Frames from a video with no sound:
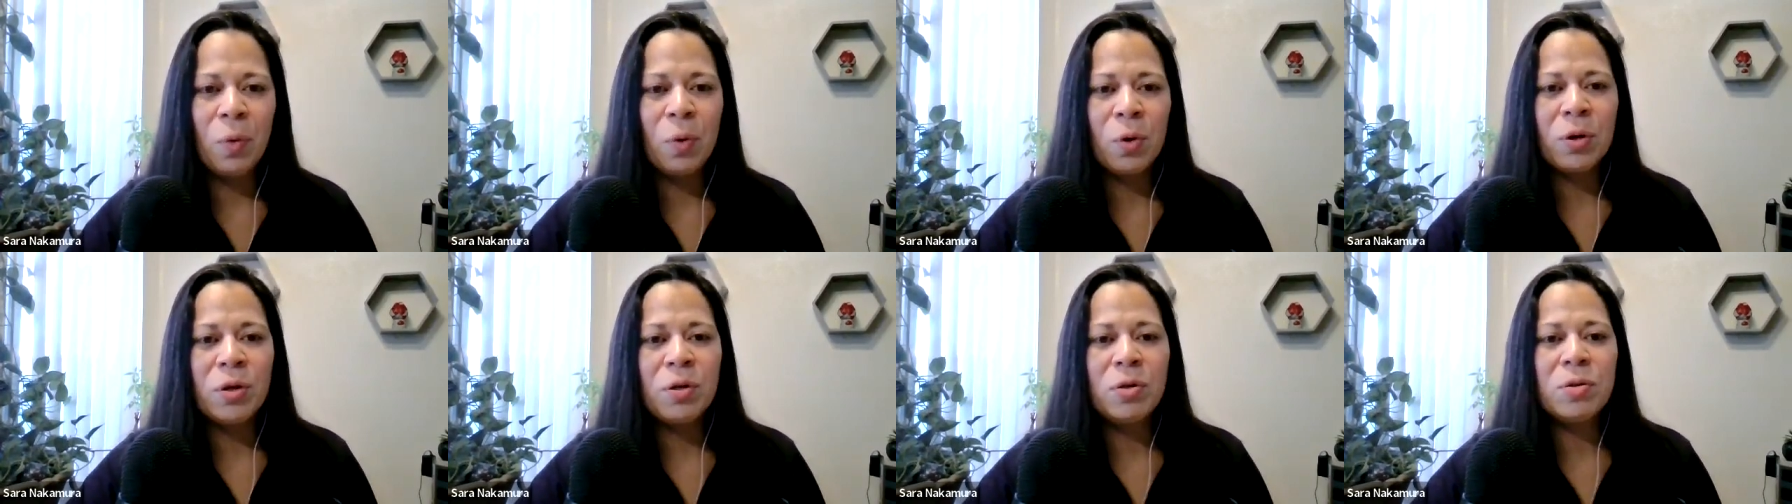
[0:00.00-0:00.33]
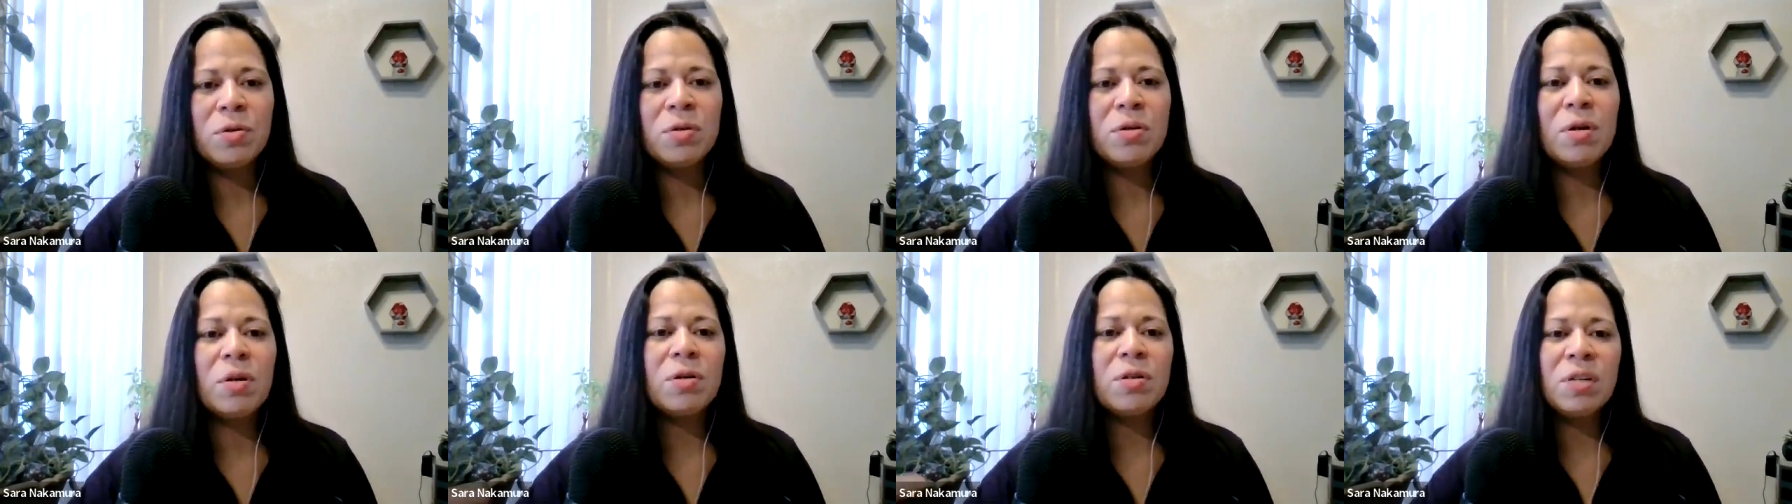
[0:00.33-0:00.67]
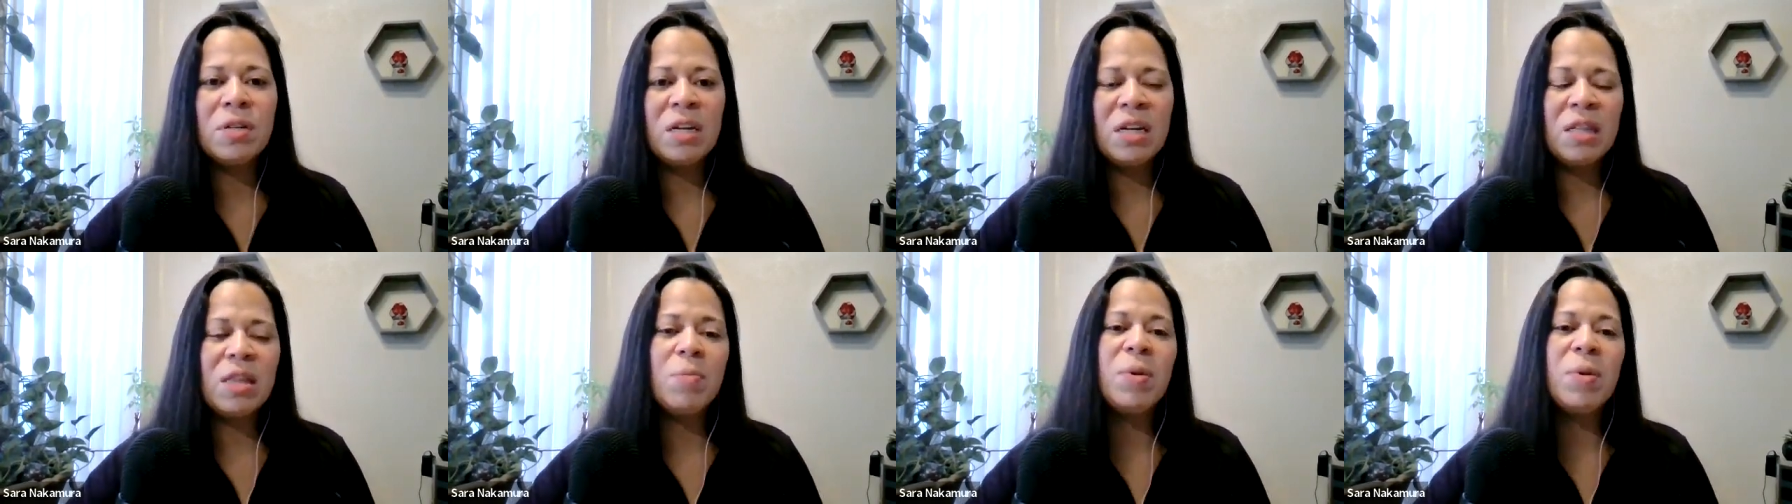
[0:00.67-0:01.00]
Or you start
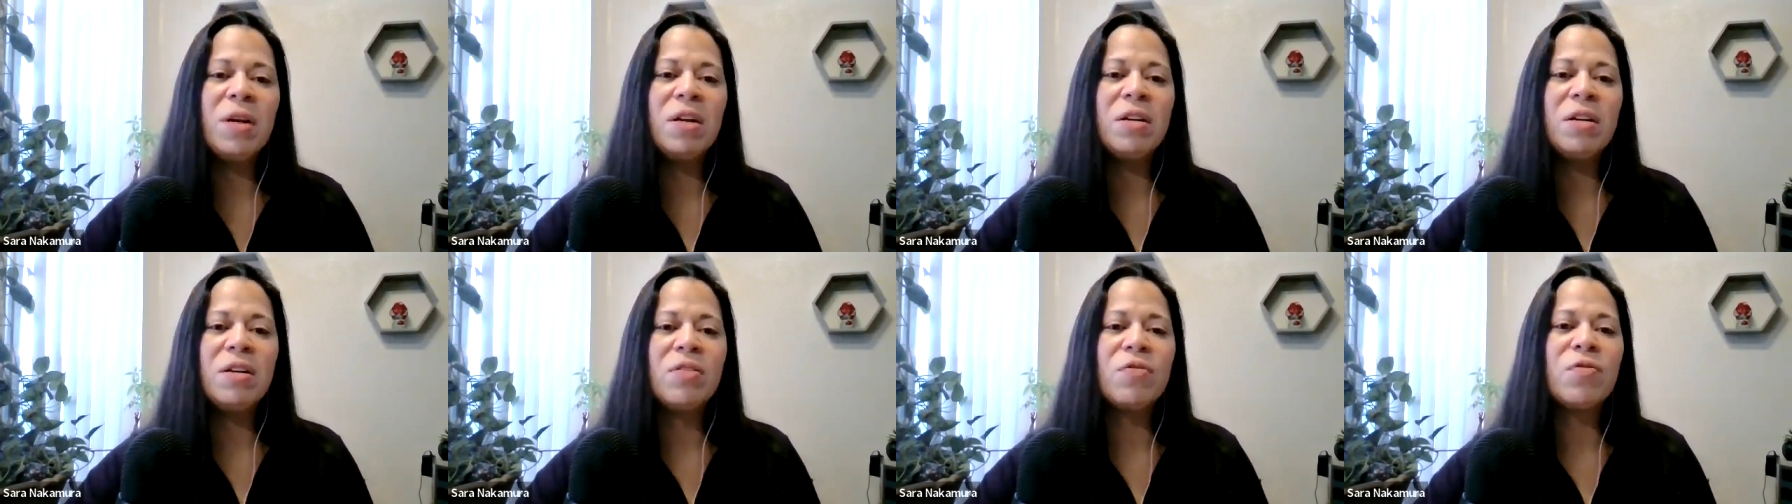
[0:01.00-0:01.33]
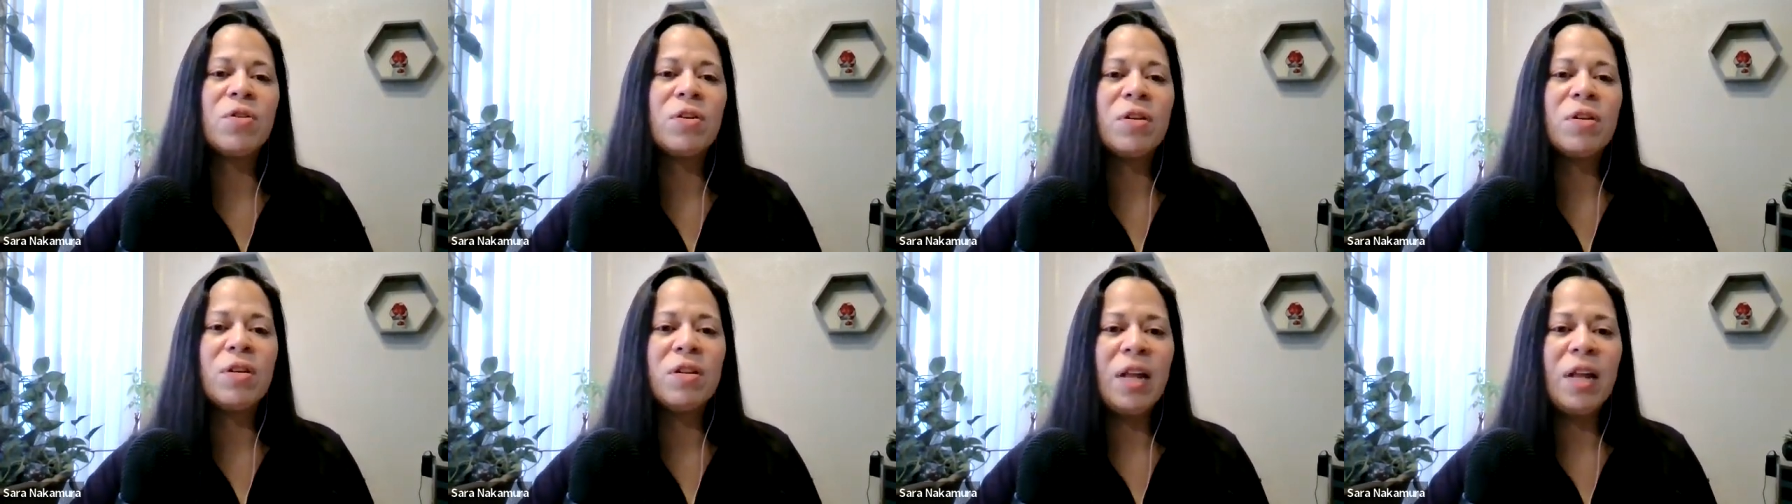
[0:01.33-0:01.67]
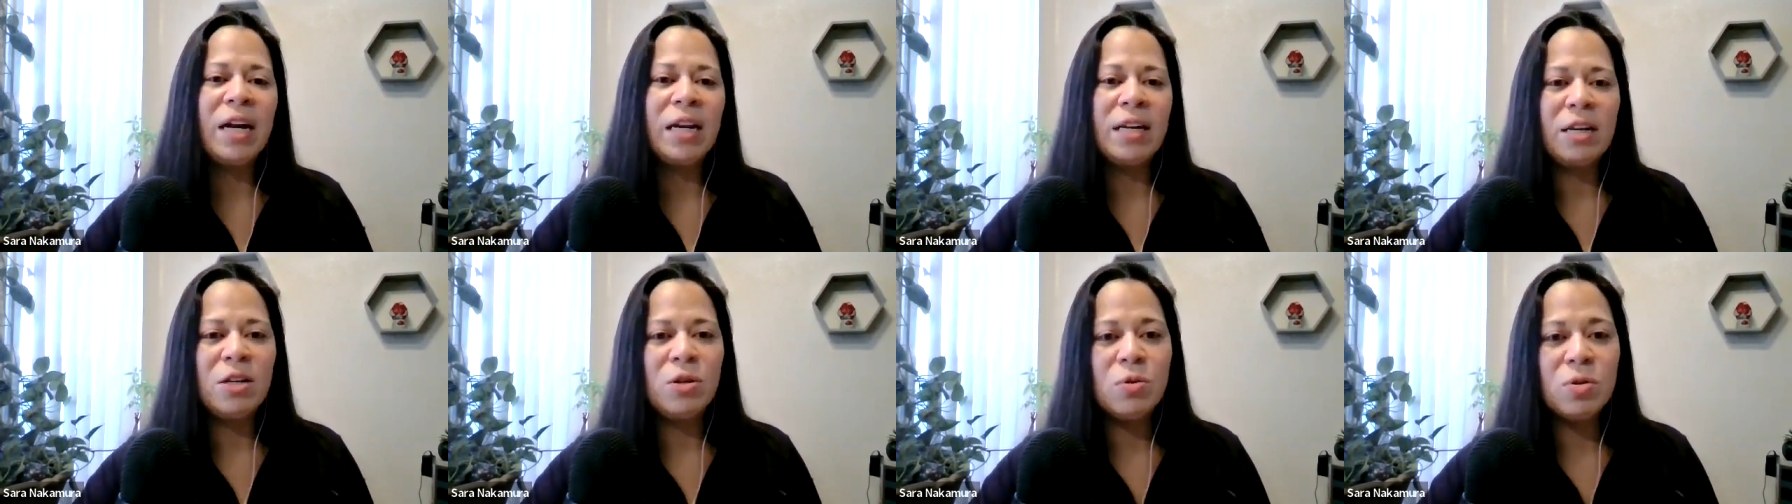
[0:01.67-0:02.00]
seeing them in a different
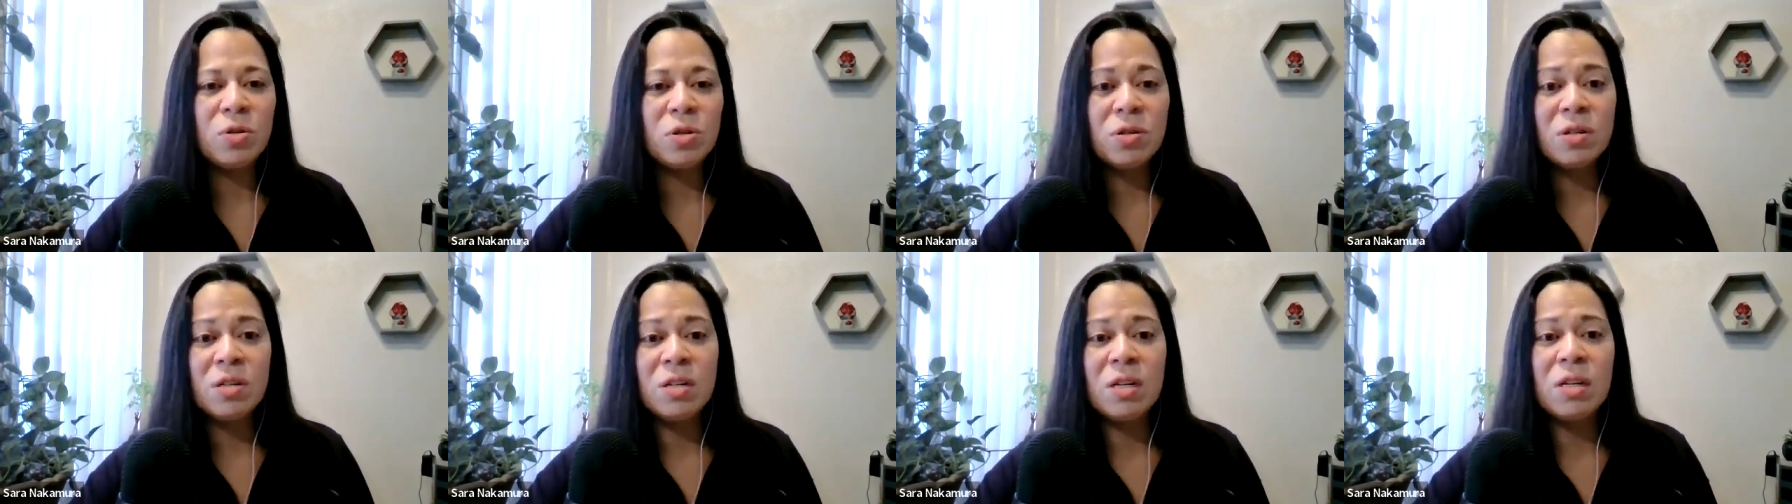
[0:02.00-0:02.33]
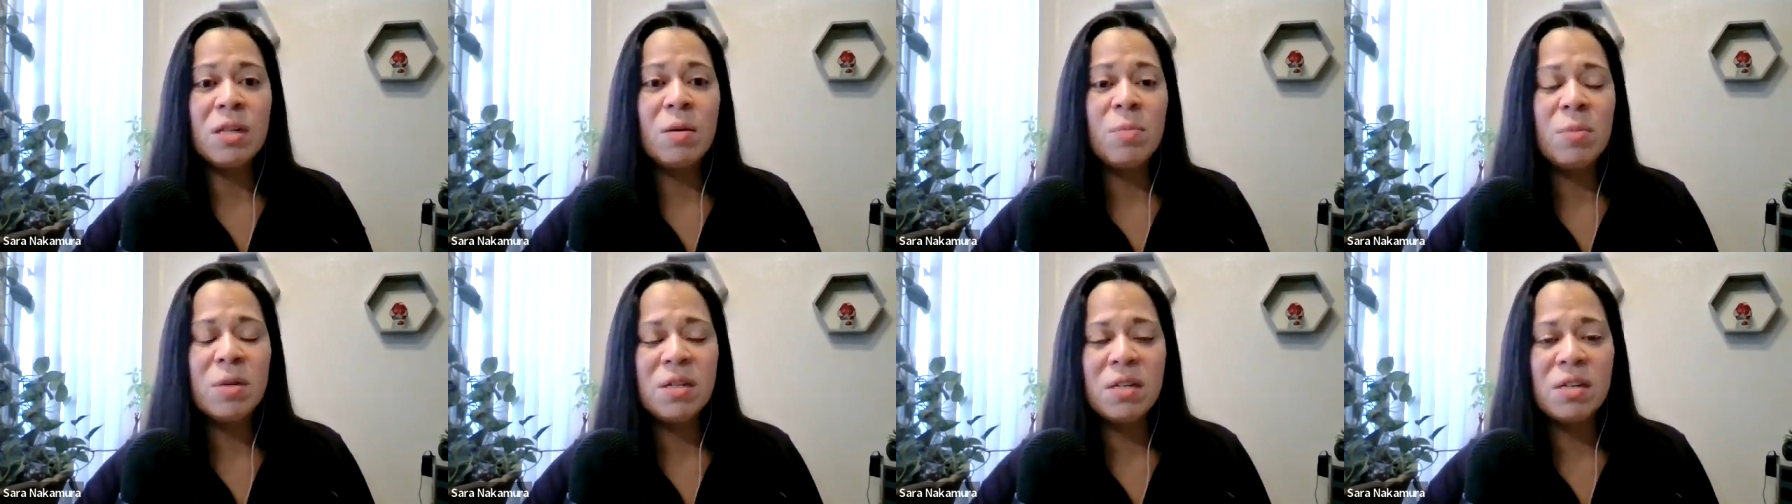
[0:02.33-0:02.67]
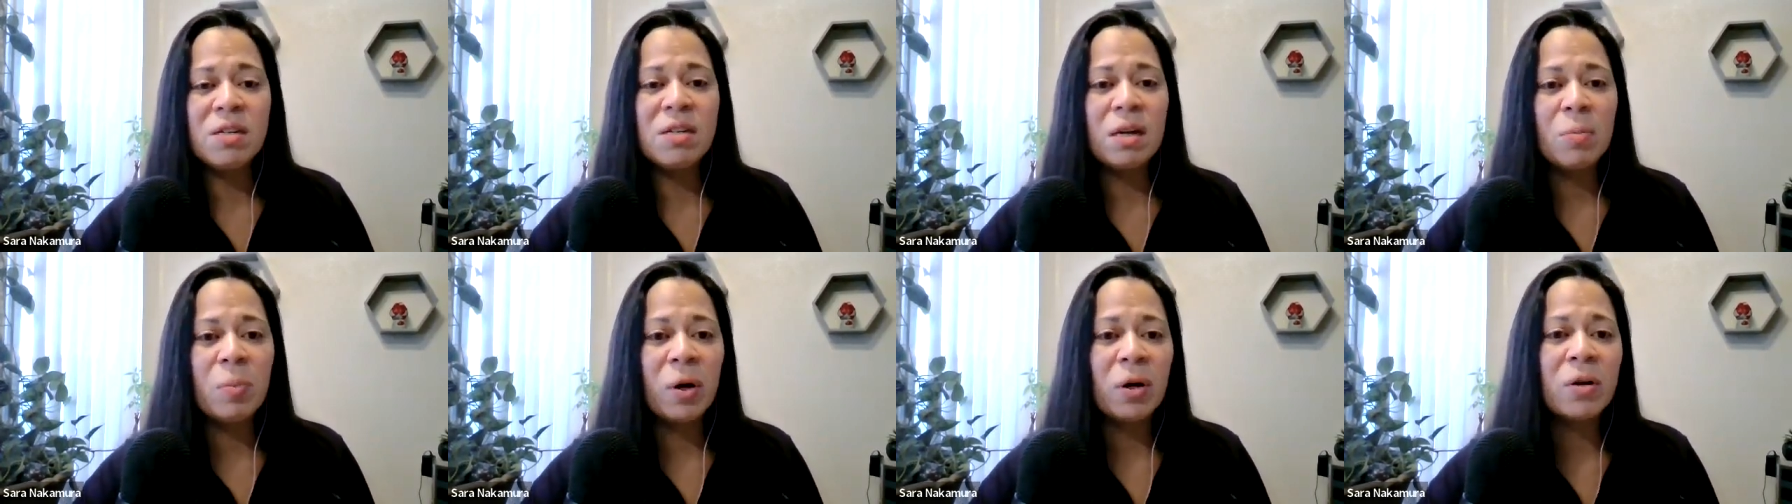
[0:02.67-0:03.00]
light, and you start seeing them as a
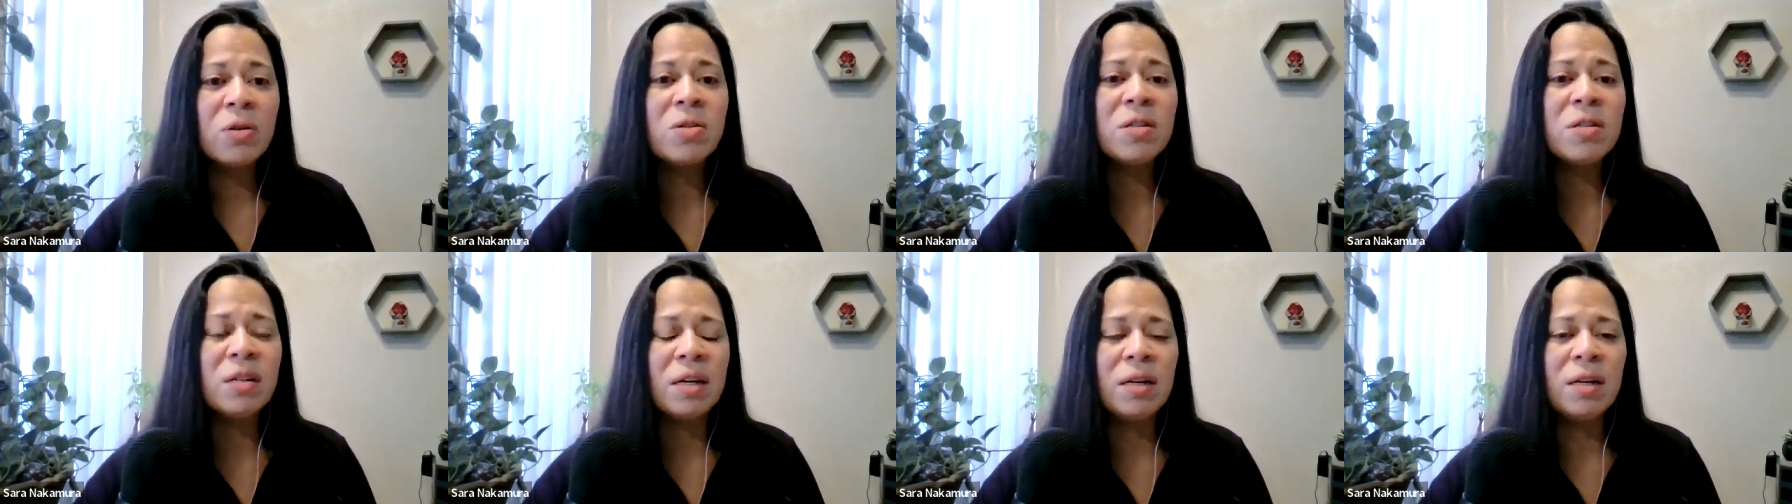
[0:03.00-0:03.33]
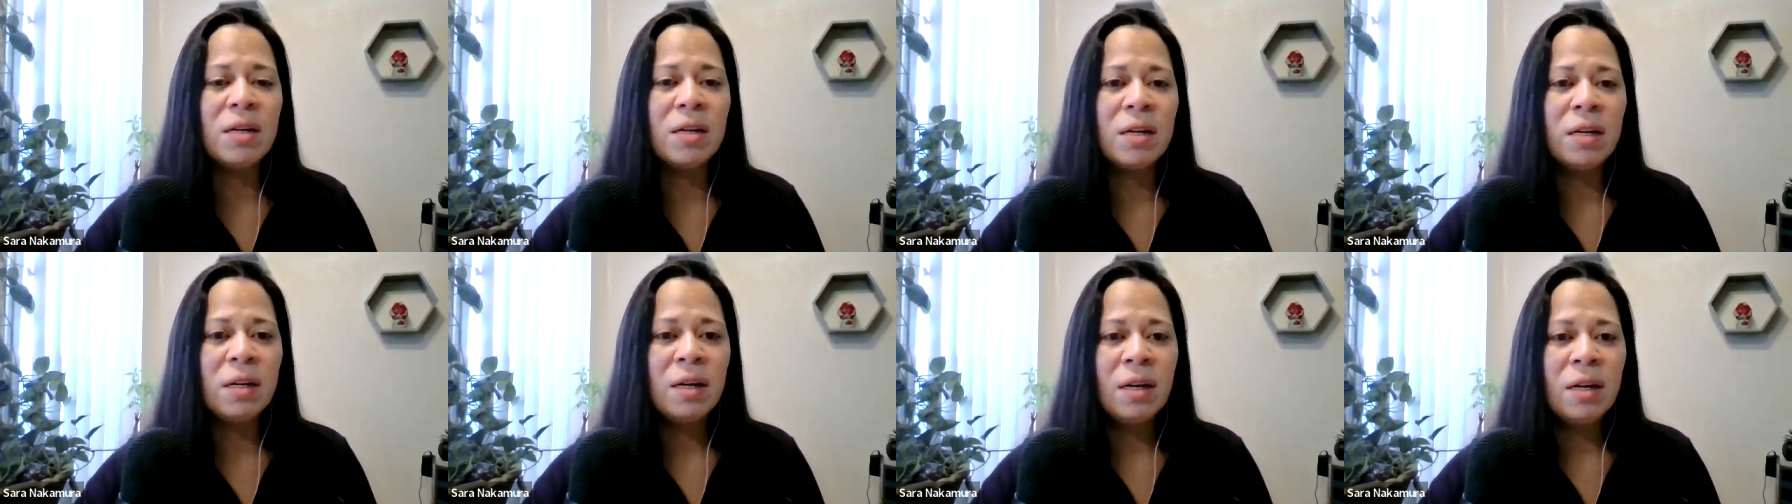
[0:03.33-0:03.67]
sick person.